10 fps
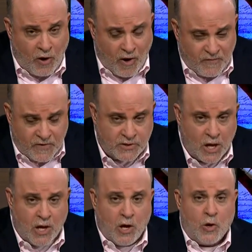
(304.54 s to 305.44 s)
Office,
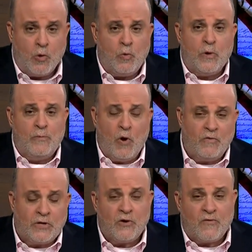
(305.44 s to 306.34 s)
who
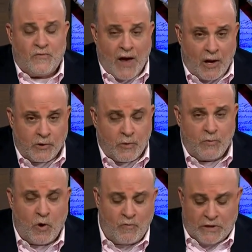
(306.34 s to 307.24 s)
removed it or failed to
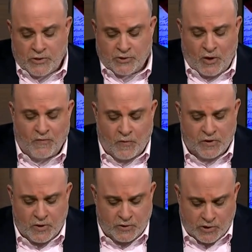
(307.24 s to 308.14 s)
remove it, and so
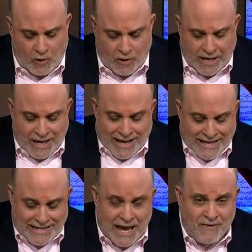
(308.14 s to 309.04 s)
forth and so on,
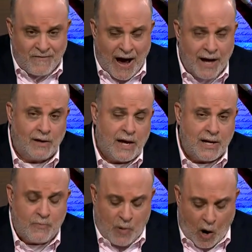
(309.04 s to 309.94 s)
they
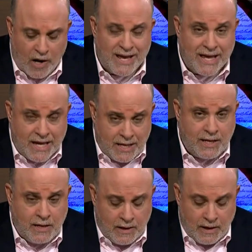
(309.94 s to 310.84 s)
violated Part
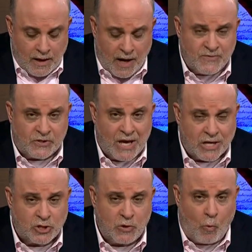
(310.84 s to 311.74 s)
E of
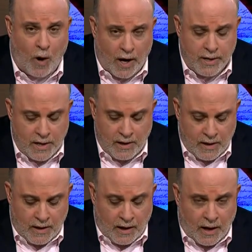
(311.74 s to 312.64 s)
Section 1
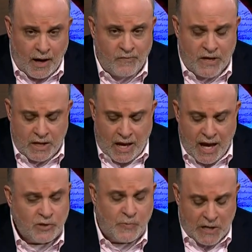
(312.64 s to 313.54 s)
of the
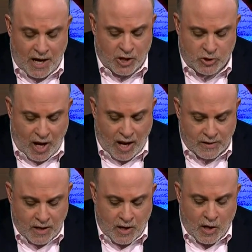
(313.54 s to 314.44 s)
Espionage
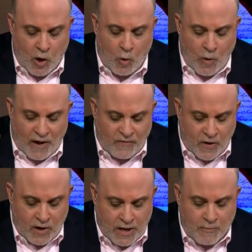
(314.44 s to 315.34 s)
Act.
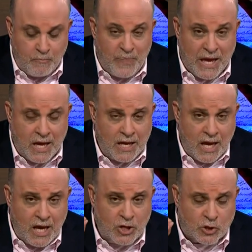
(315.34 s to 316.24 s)
Whoever
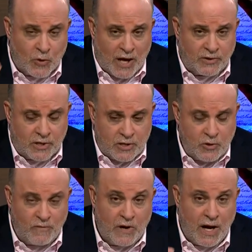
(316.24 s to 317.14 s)
being entrusted,
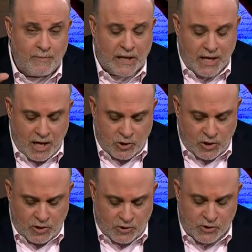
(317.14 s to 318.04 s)
you have an
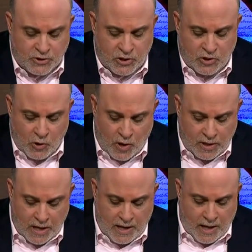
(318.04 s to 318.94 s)
obligation to secure
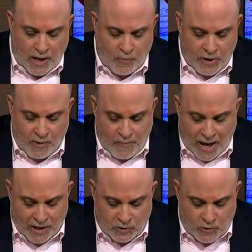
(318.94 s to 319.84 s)
it and bring it
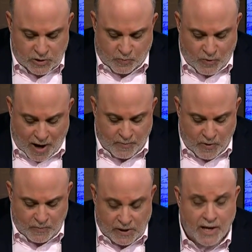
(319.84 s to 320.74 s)
back to its
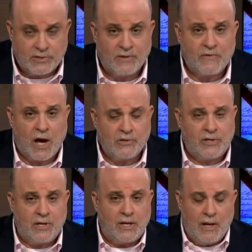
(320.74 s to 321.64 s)
proper place of
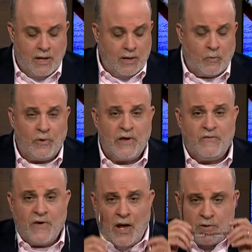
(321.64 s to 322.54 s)
custody. Well, they
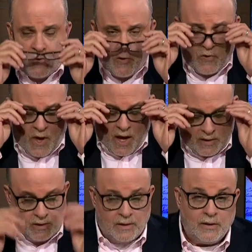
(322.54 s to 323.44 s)
failed to do
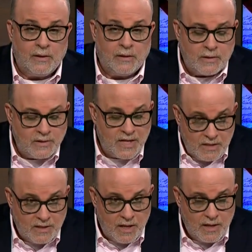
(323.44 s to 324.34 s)
that,
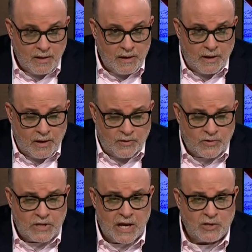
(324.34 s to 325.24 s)
didn't they?
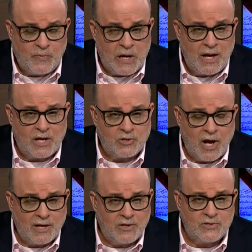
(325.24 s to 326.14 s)
So the Espionage
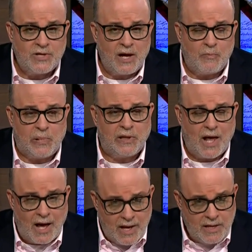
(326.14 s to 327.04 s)
Act does not
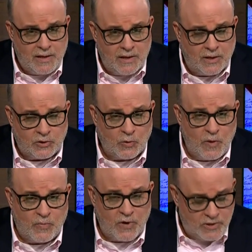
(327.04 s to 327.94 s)
apply to
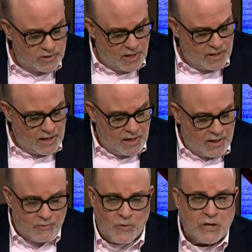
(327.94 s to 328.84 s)
a president,
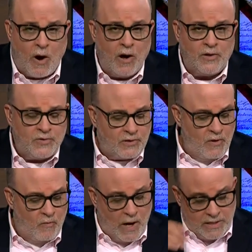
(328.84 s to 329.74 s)
regardless
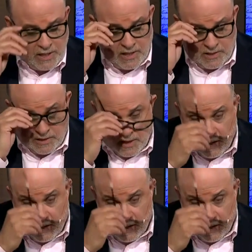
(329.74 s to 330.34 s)
of what these